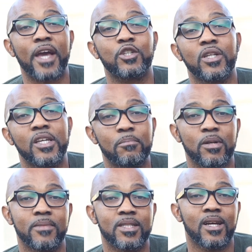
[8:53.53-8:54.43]
actually
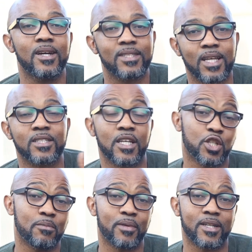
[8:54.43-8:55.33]
implement
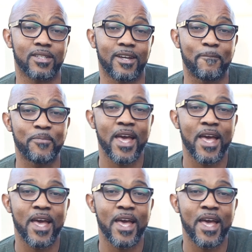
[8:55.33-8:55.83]
succession planting.